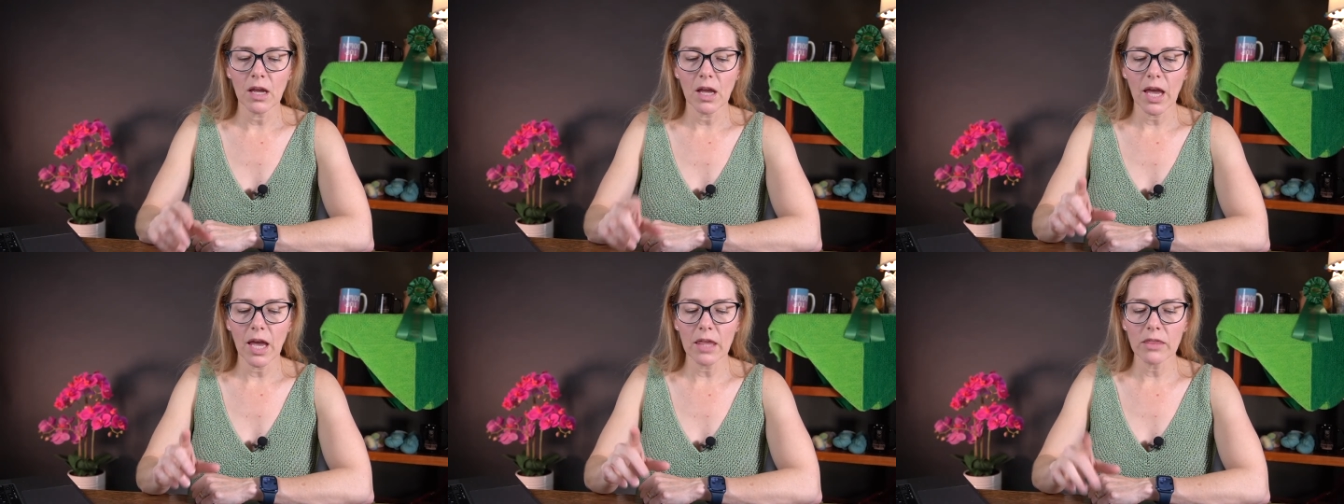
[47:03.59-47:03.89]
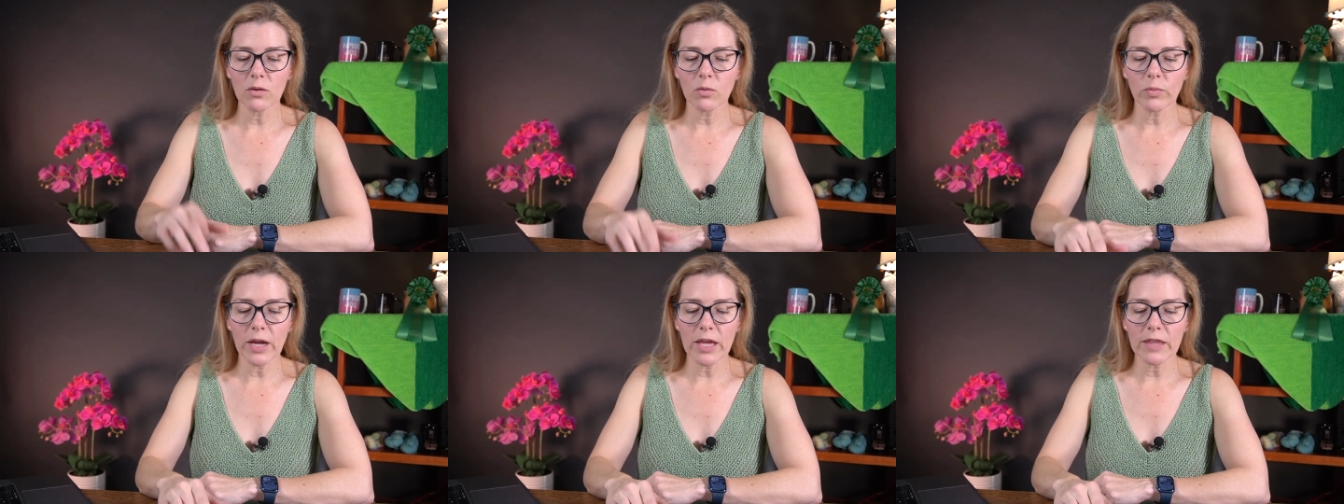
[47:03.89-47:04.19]
And
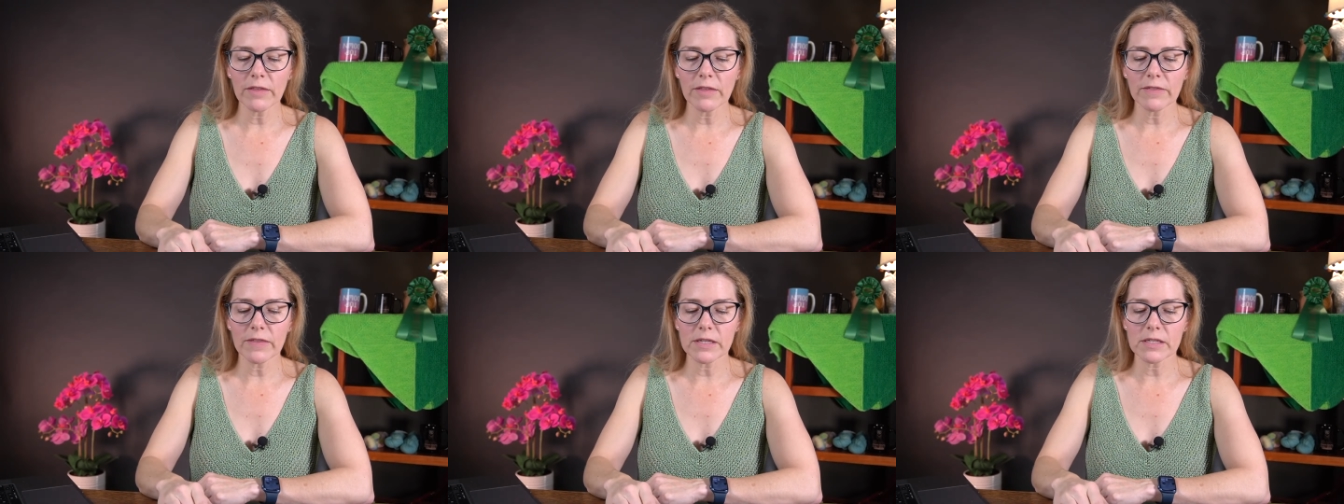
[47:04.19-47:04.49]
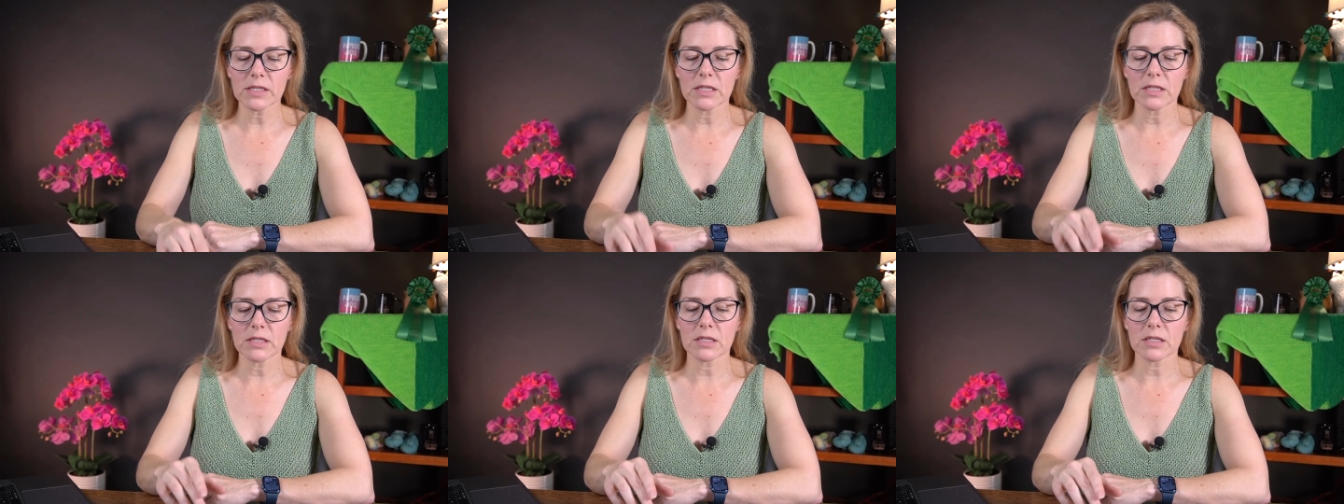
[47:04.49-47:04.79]
the way that
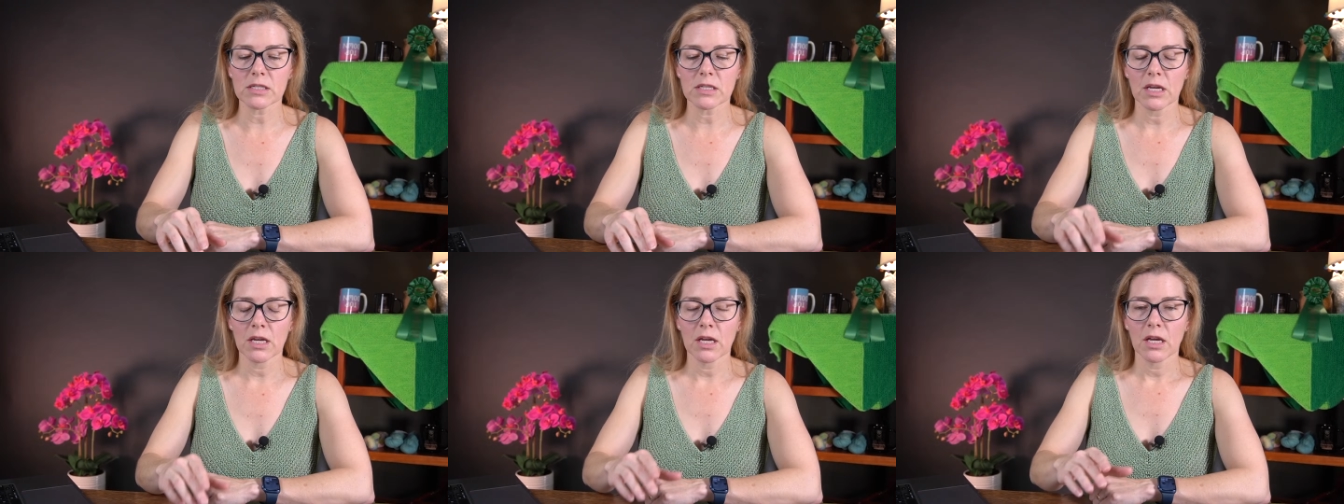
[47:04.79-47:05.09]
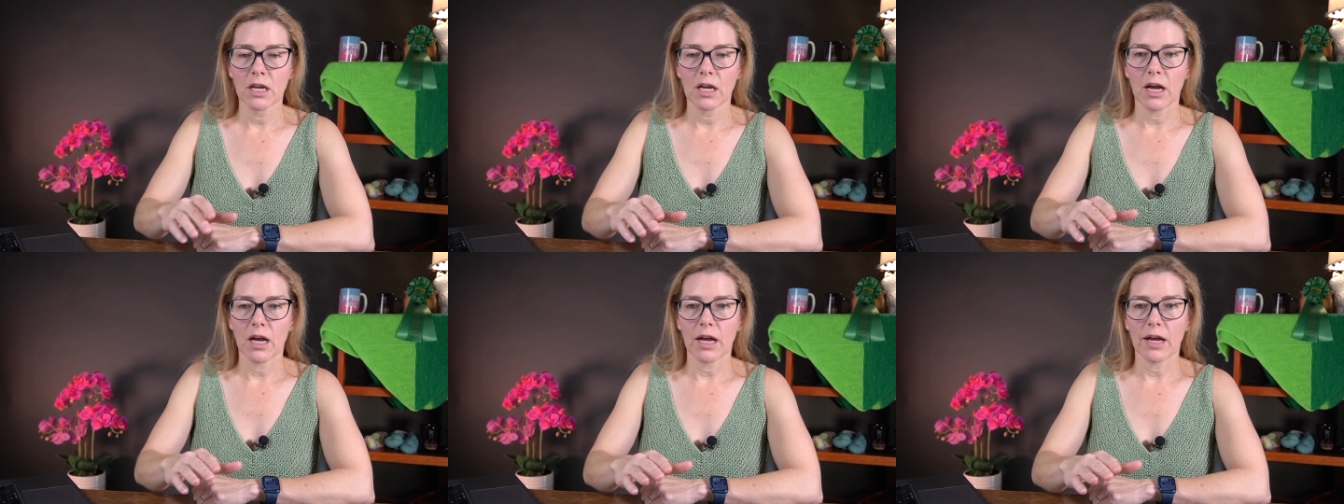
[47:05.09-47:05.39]
this is,
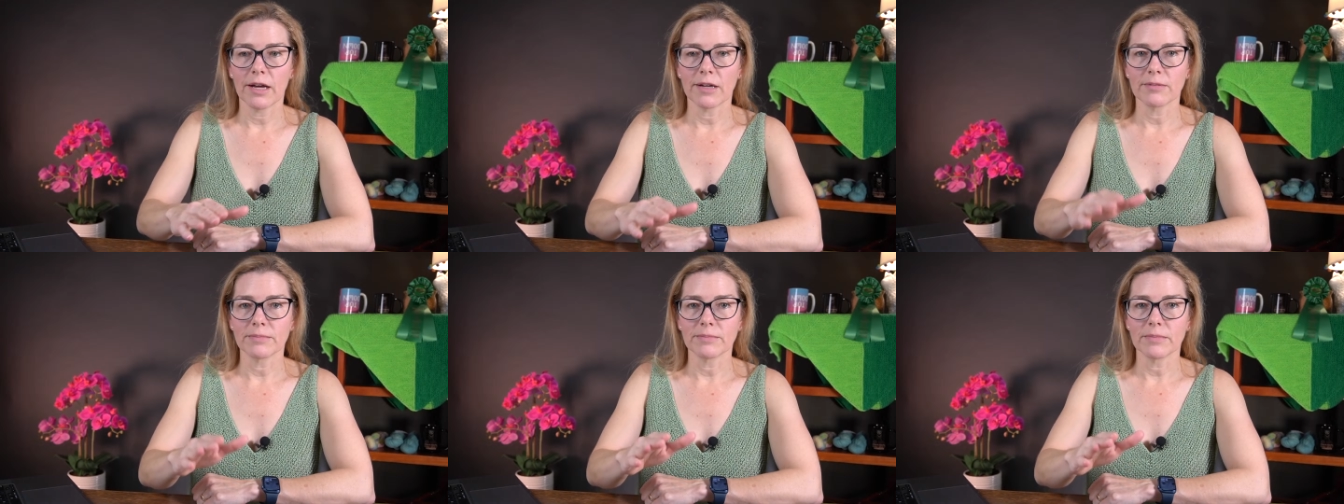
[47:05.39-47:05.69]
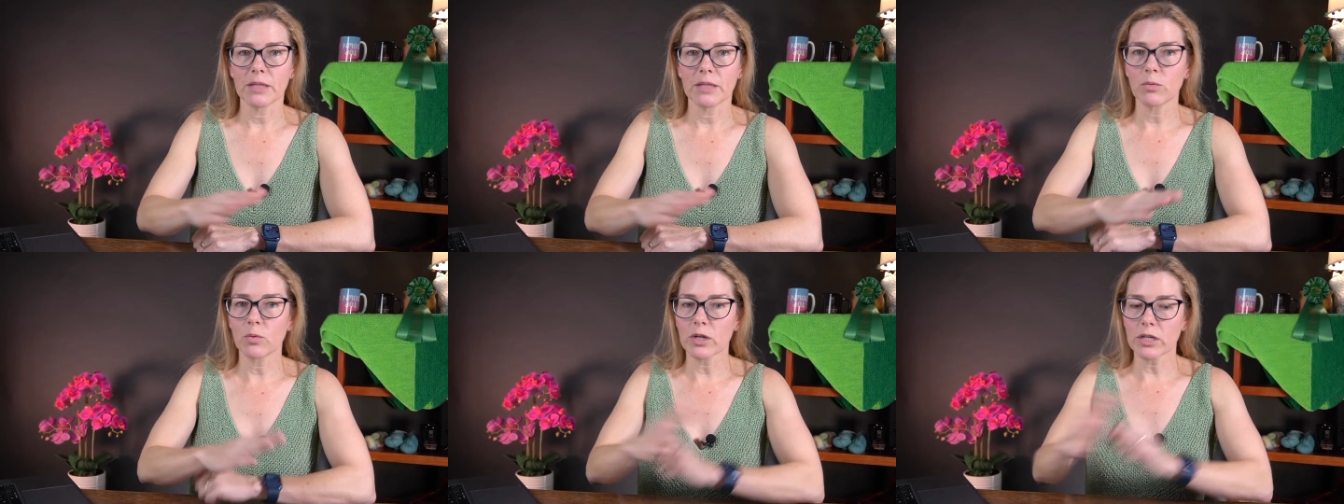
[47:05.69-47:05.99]

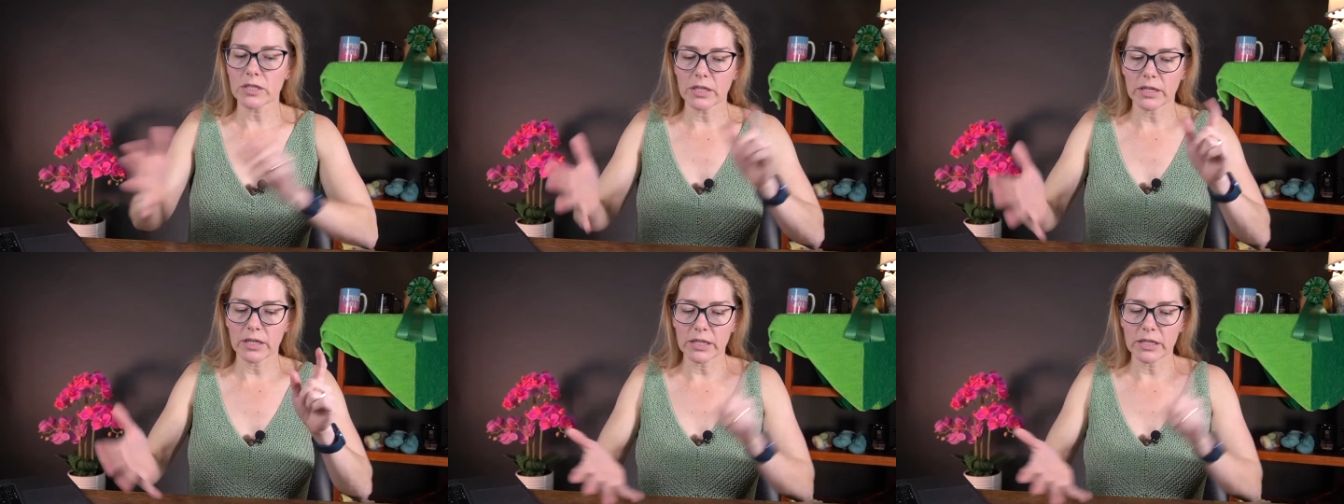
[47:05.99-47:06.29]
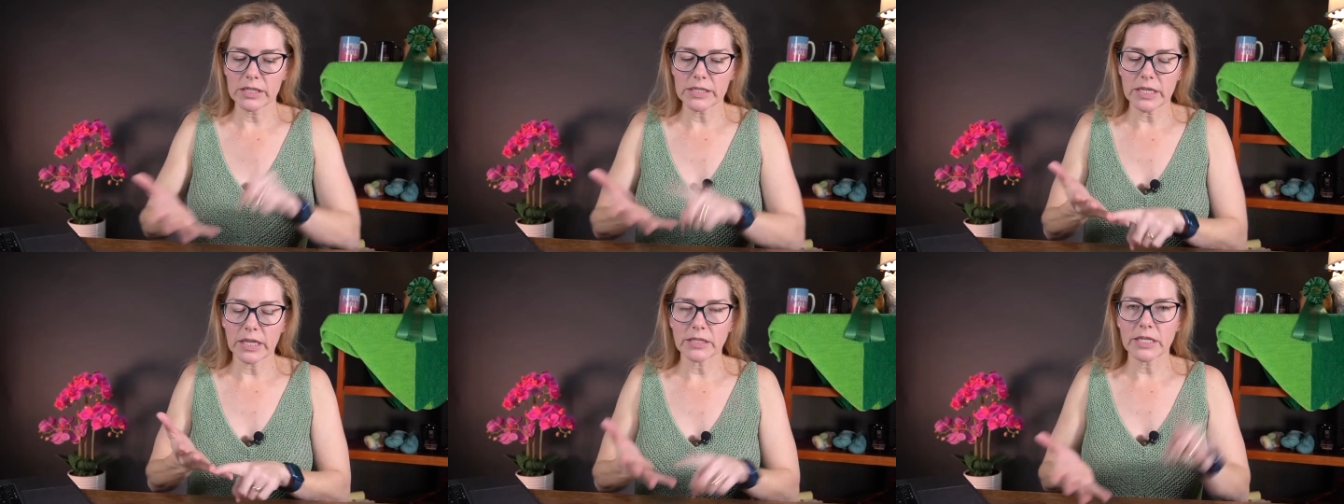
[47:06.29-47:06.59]
it works on any
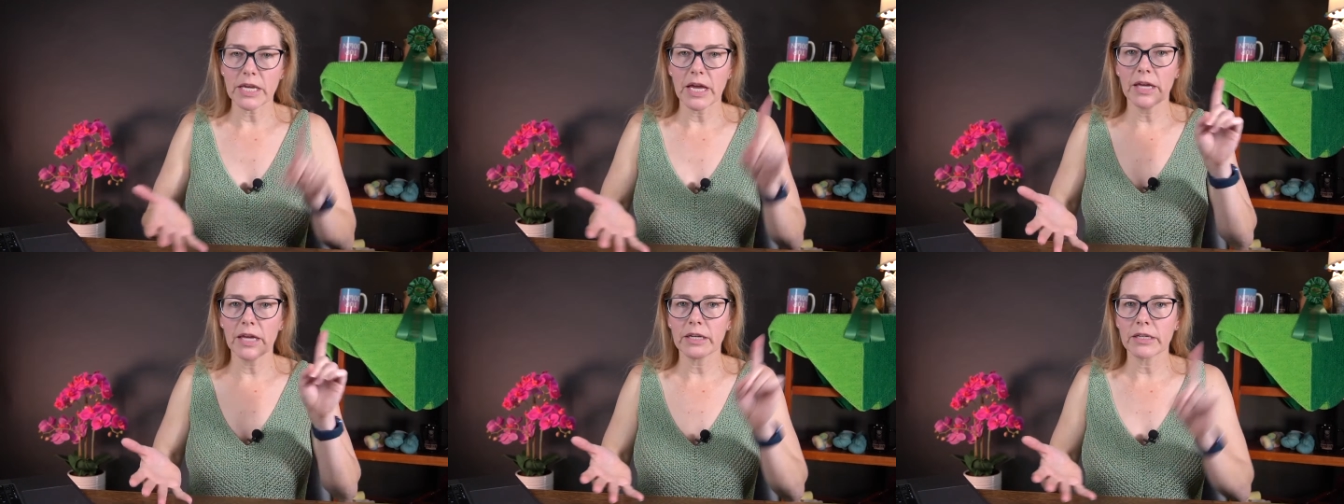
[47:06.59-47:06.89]
size head,